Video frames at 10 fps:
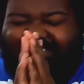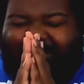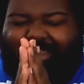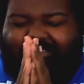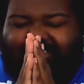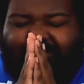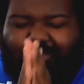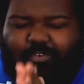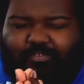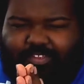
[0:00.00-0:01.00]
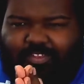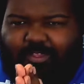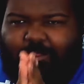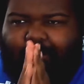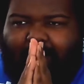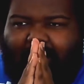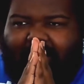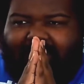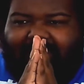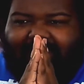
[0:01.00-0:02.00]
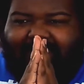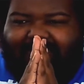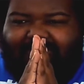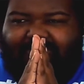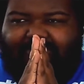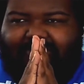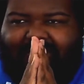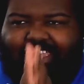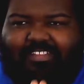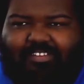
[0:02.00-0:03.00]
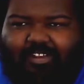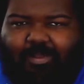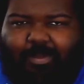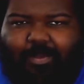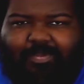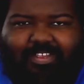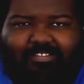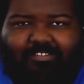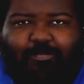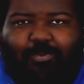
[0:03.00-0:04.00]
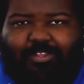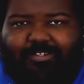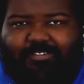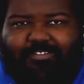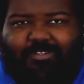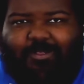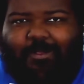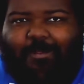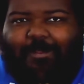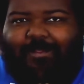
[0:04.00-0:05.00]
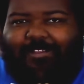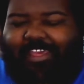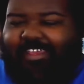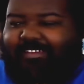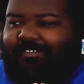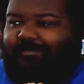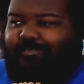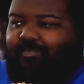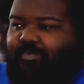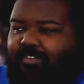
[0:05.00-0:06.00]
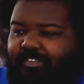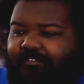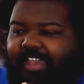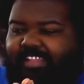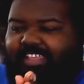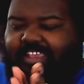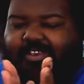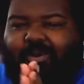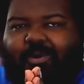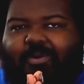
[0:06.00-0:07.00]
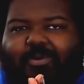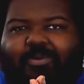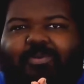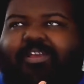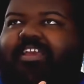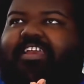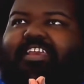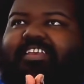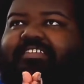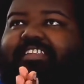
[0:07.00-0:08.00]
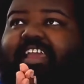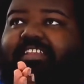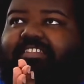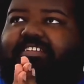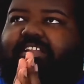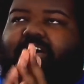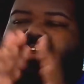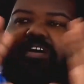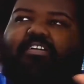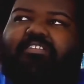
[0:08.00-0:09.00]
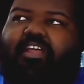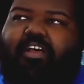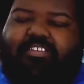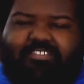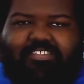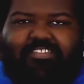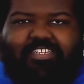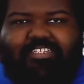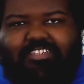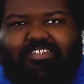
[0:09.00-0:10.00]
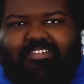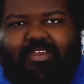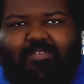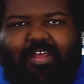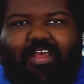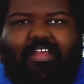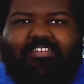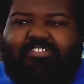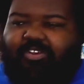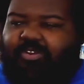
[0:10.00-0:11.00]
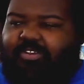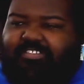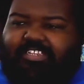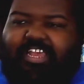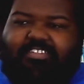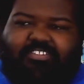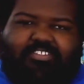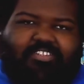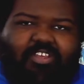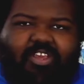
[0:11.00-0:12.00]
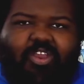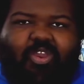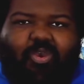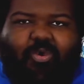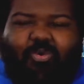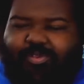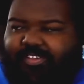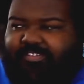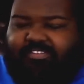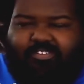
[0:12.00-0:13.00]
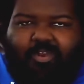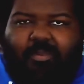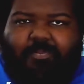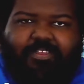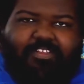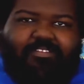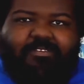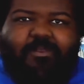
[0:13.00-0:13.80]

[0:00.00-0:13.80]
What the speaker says: about this movie are the things that you can't talk about because of spoilers. Like, the fact that Cole is like the long lost descendant of Hanzo Hasashi, who is Scorpion.